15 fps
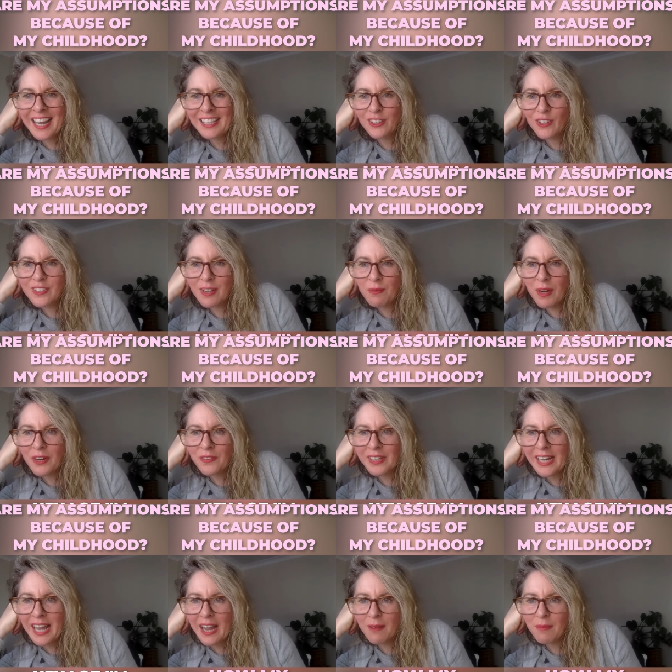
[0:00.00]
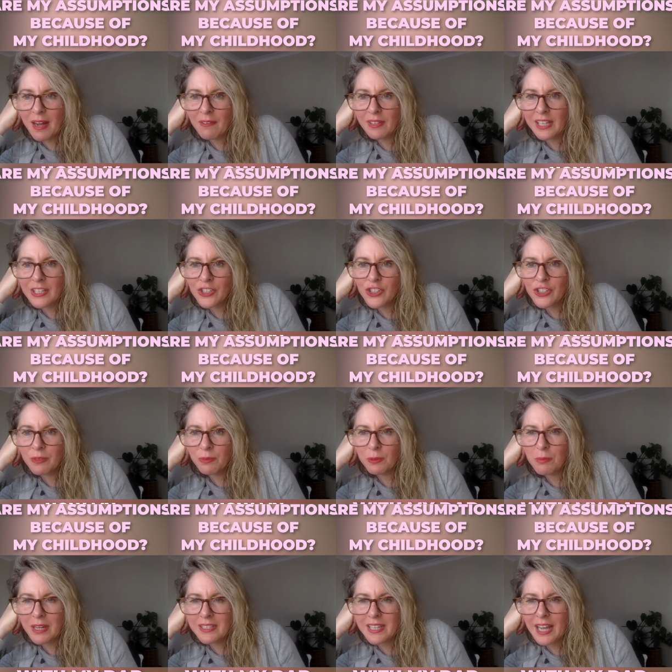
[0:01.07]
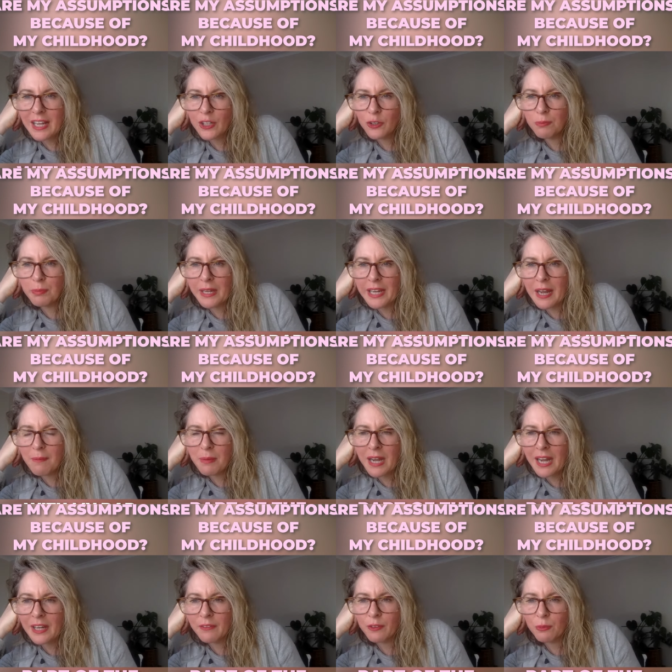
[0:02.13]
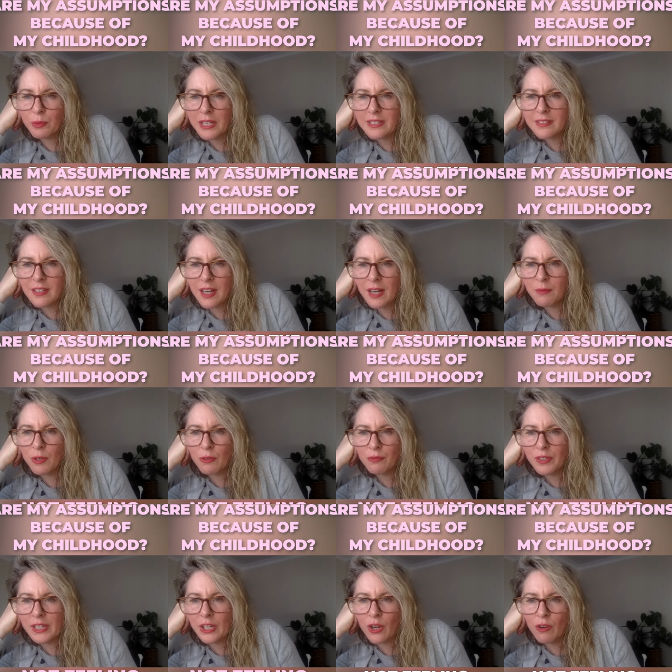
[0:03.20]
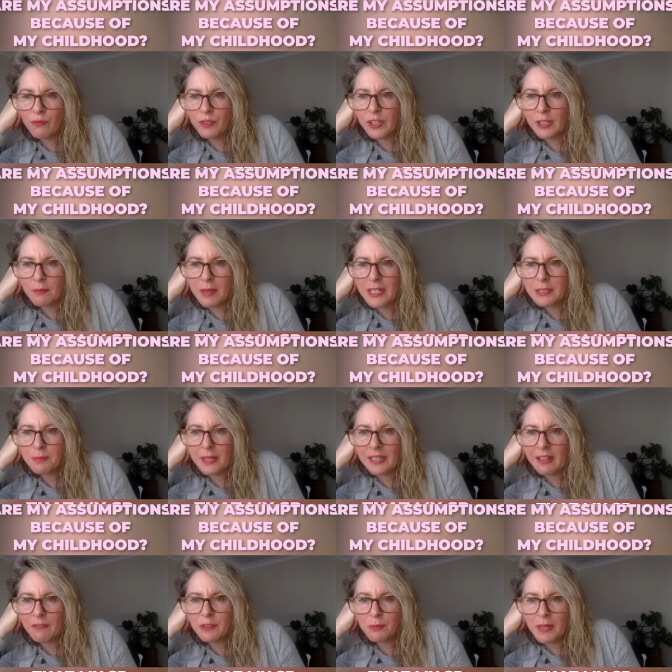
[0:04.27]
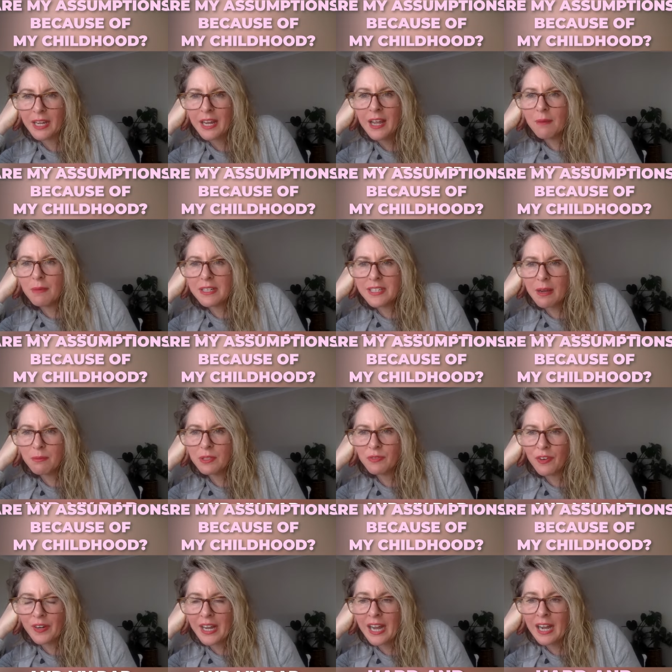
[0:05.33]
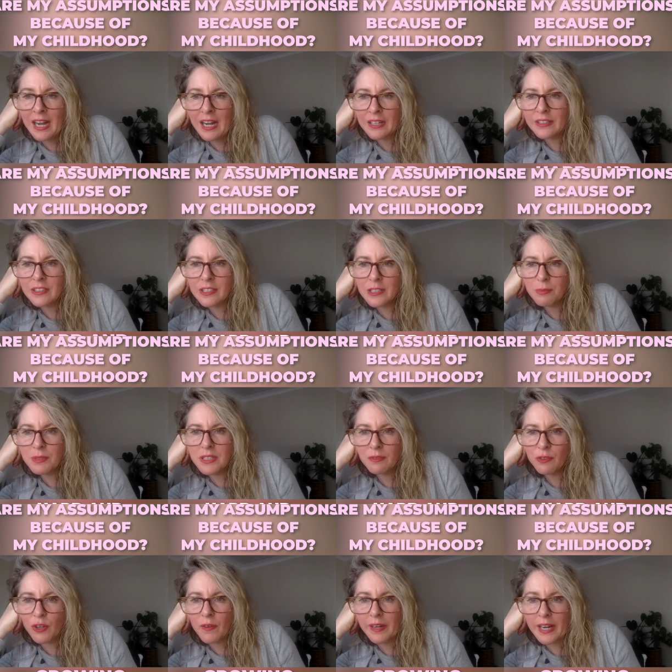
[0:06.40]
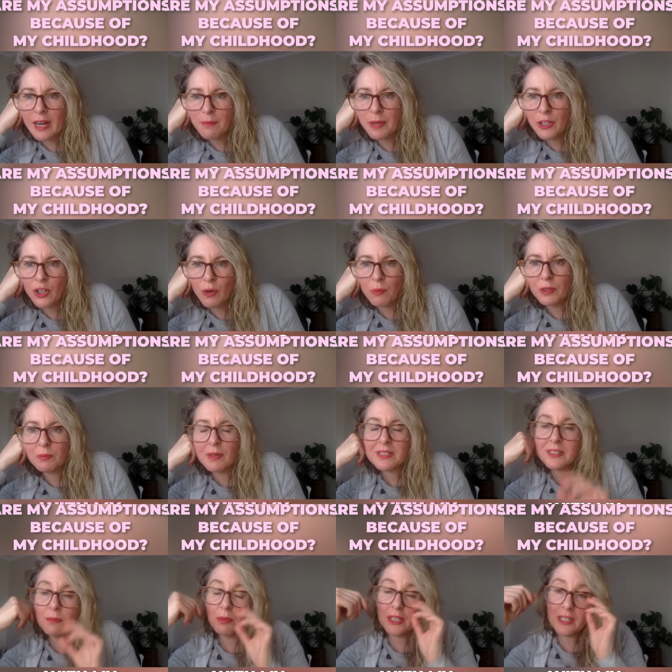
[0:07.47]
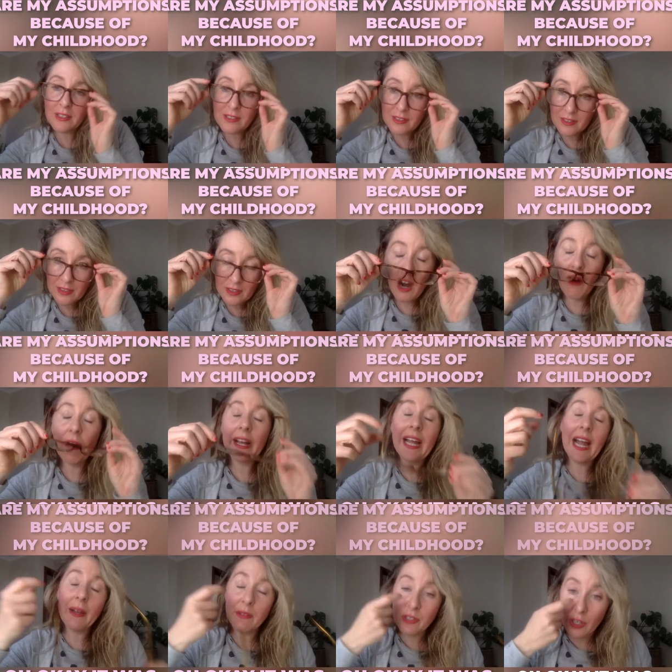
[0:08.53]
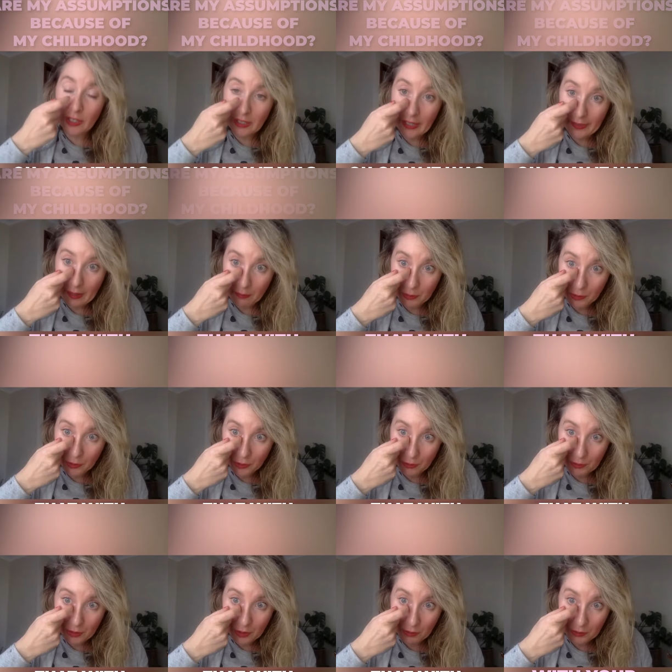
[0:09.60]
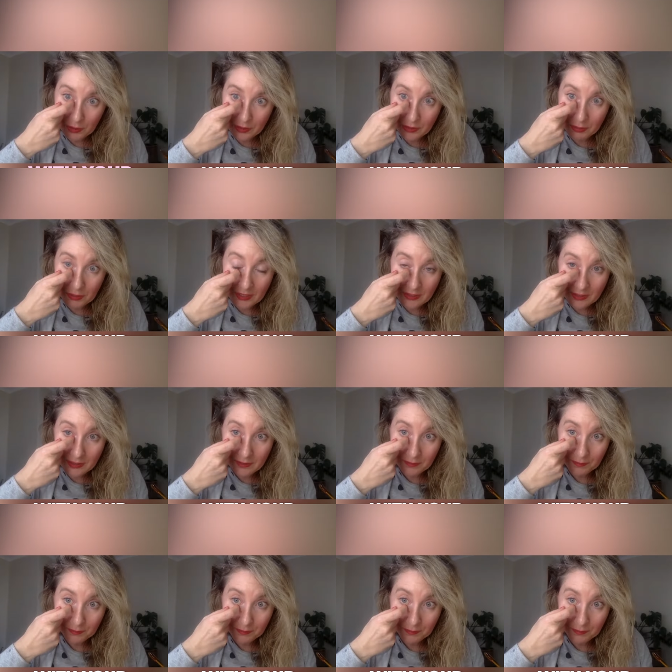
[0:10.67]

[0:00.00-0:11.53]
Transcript: Hey Loz, I'm wondering how my relationship with my dad could be a part of the reason I'm not feeling confident that my SP loves me and my dad was very hard and dismissive growing up and not with my siblings oh, okay, he was only like that with you, but not with your siblings.